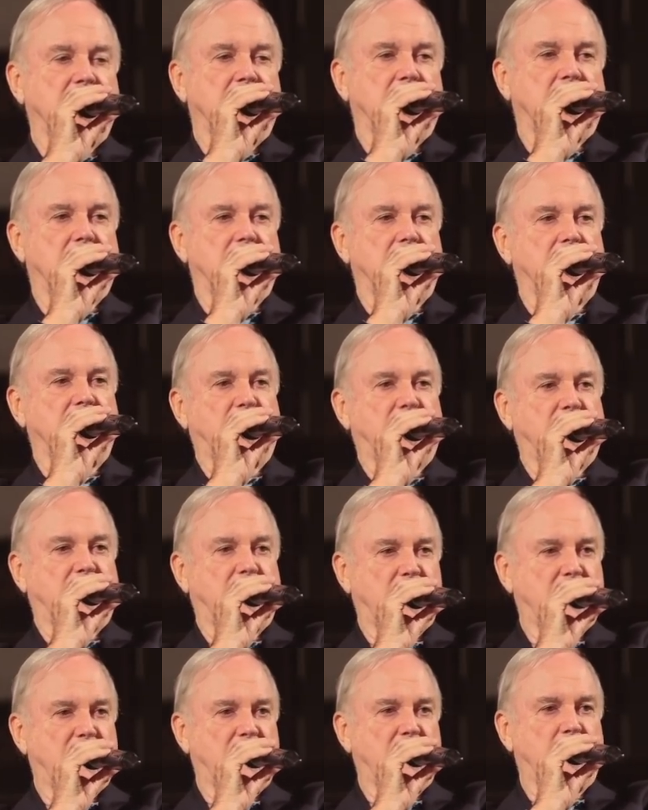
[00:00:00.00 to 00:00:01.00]

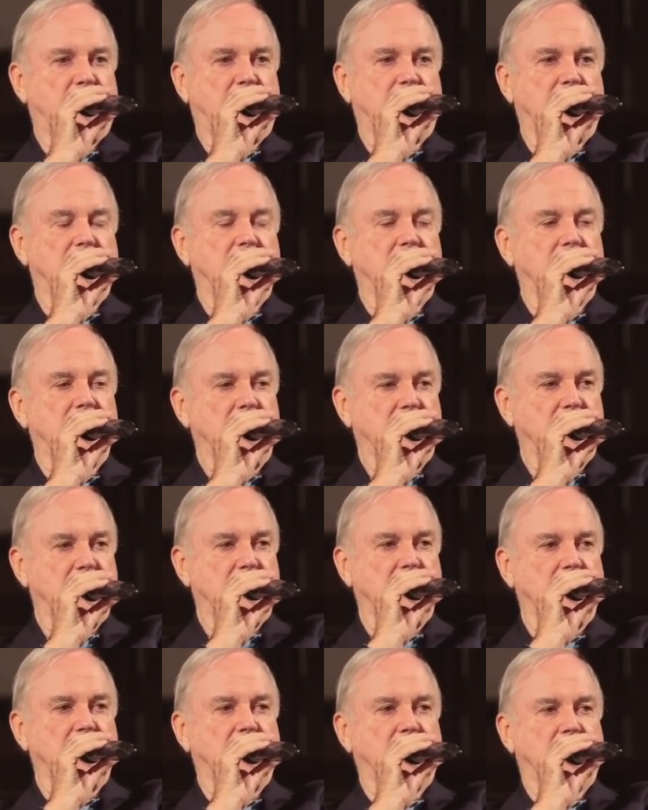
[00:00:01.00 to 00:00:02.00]
for people who are
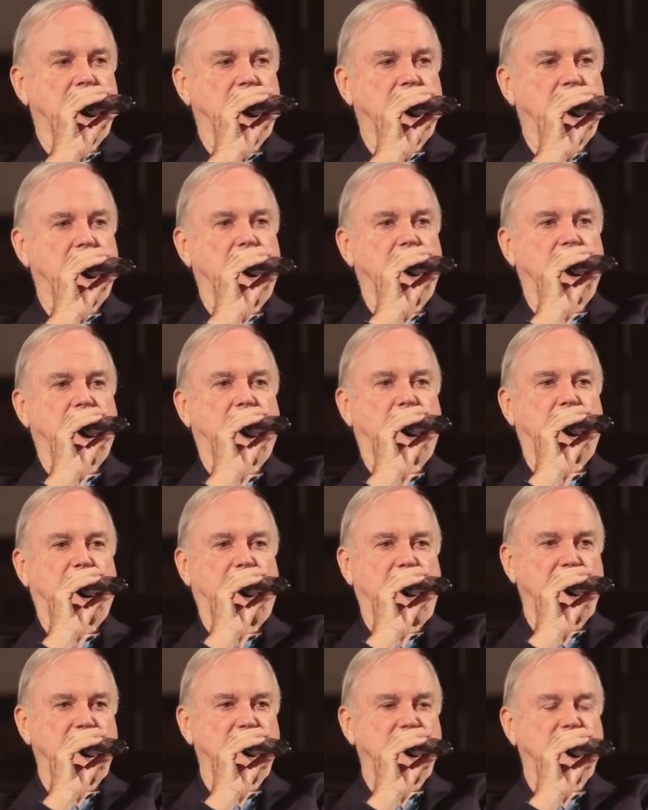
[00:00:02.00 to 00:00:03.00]
annoyed that I've
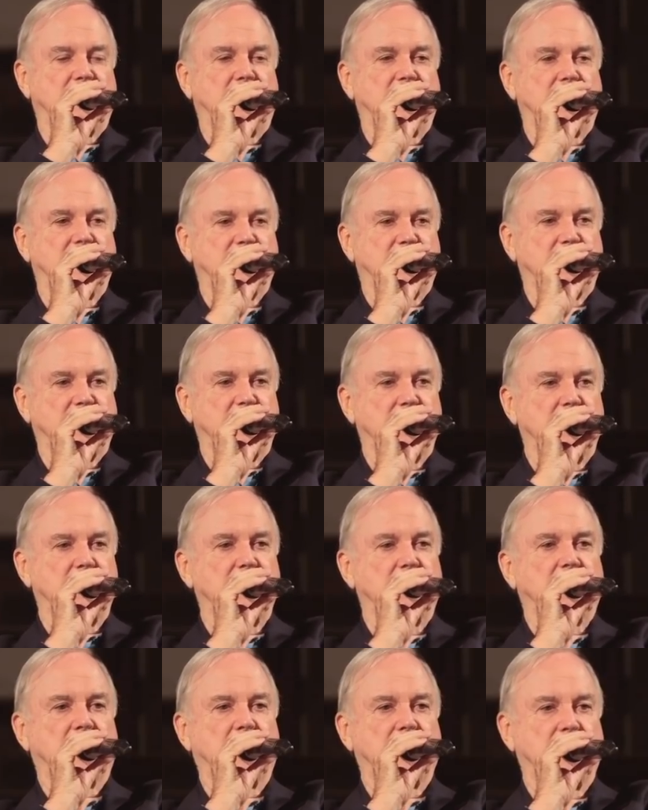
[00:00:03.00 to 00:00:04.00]
apologized for
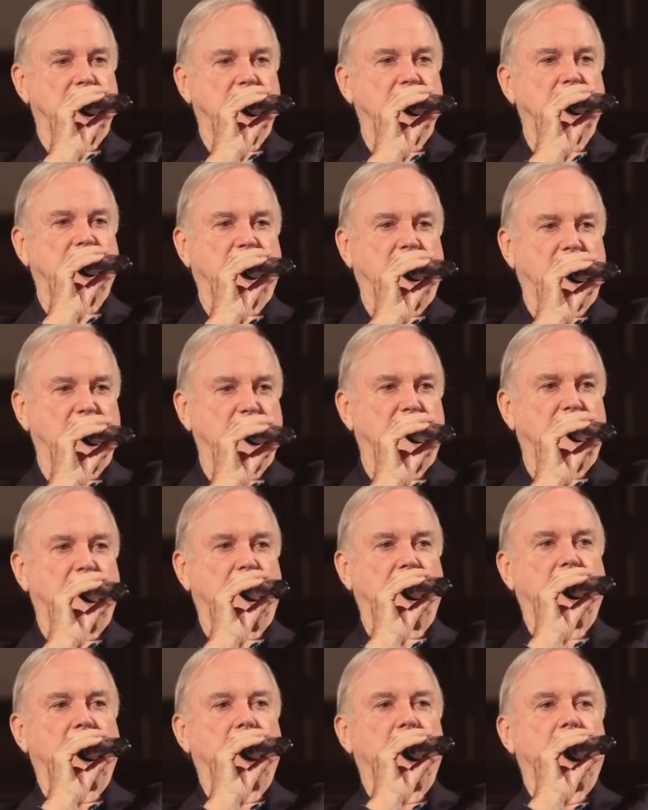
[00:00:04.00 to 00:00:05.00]
not doing
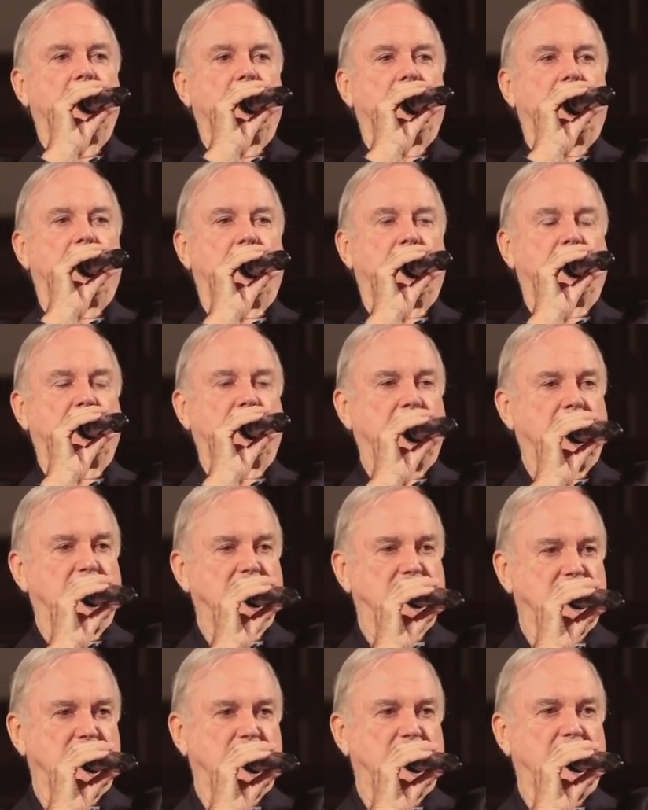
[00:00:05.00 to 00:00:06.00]
something. I would
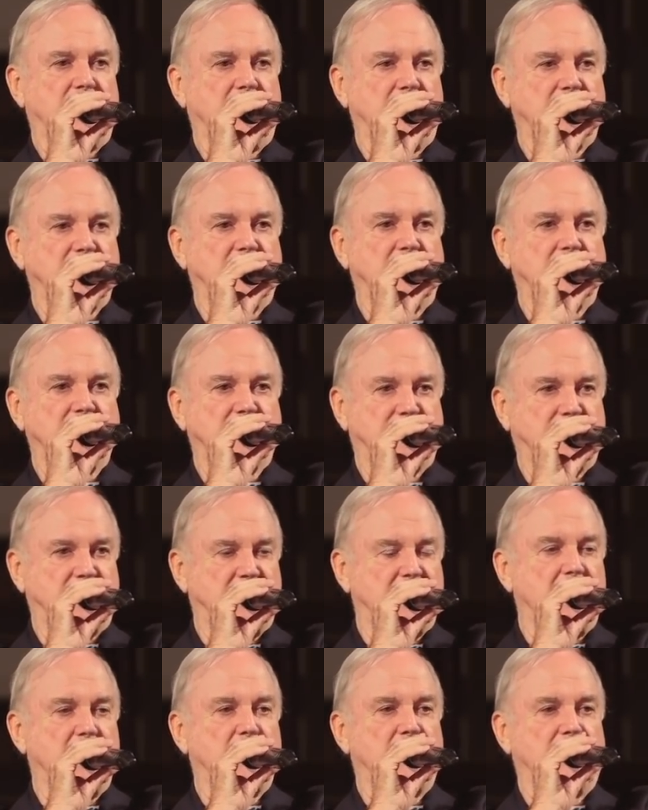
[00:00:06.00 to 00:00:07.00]
like to apologize for
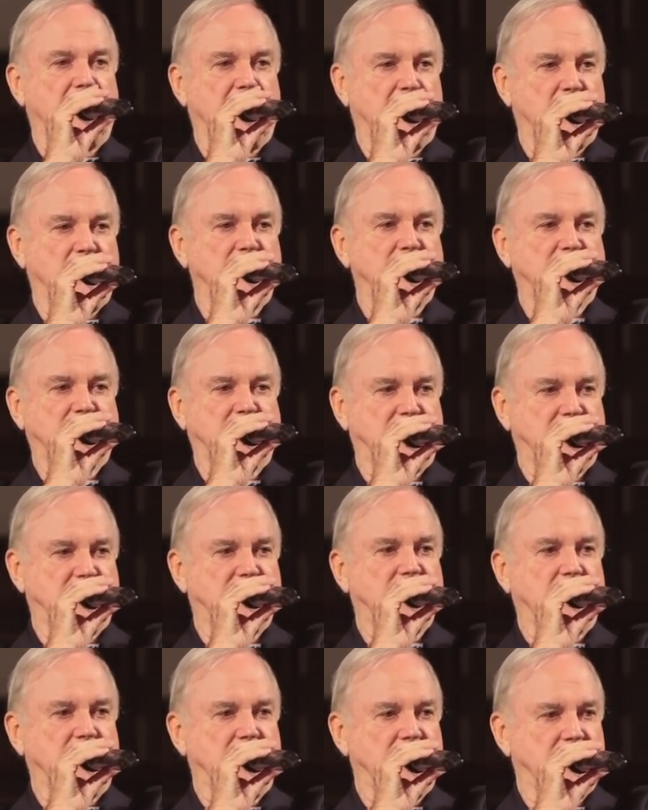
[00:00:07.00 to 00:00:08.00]
them, but I was just
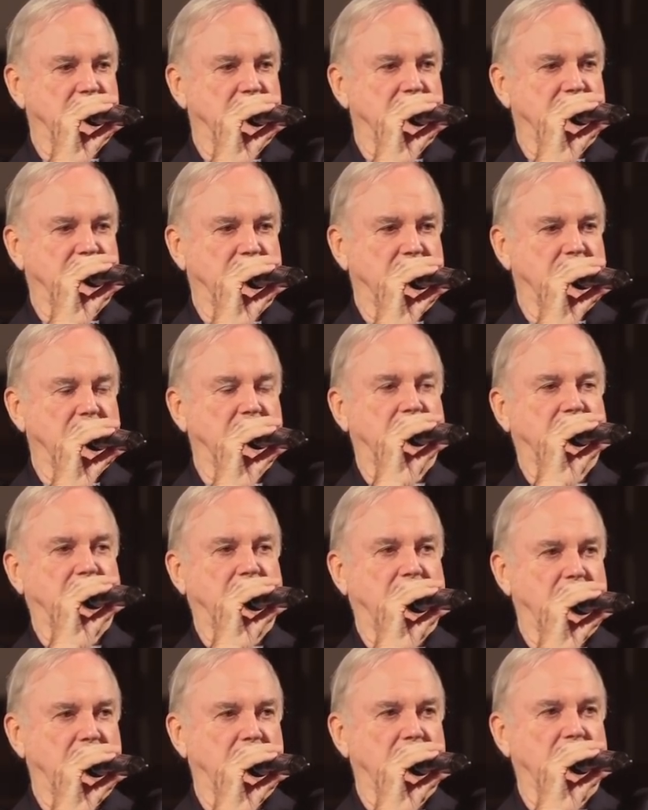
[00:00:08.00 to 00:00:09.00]
trying to avoid
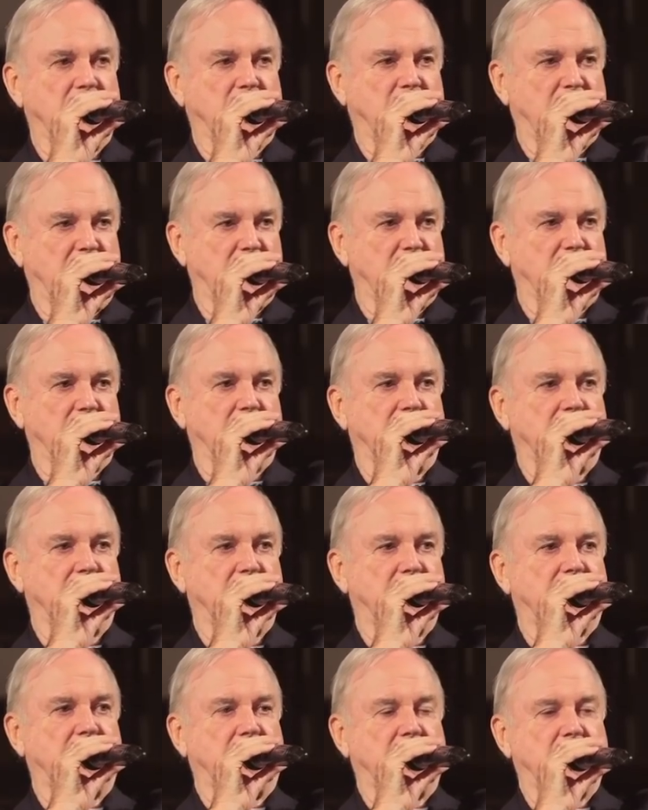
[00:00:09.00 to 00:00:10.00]
offending the people who
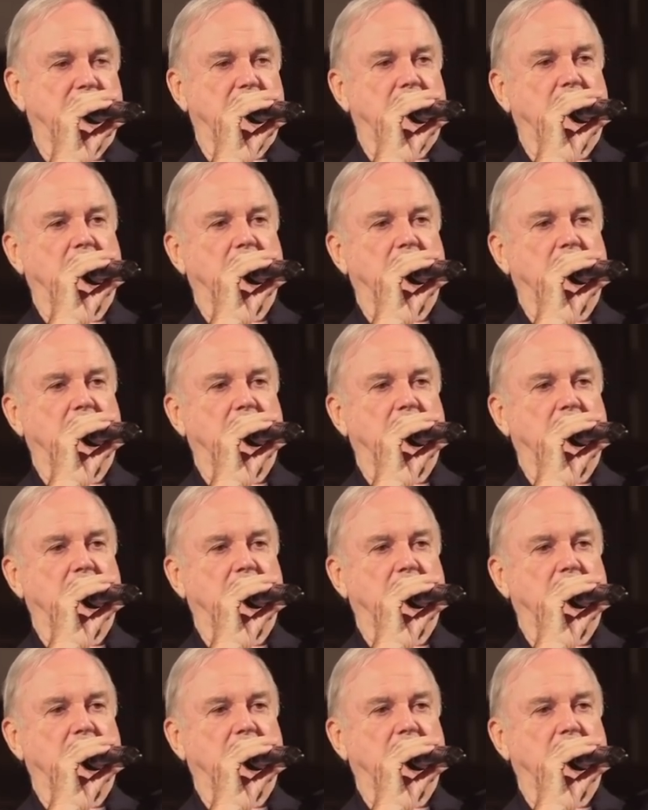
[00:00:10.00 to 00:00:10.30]
felt that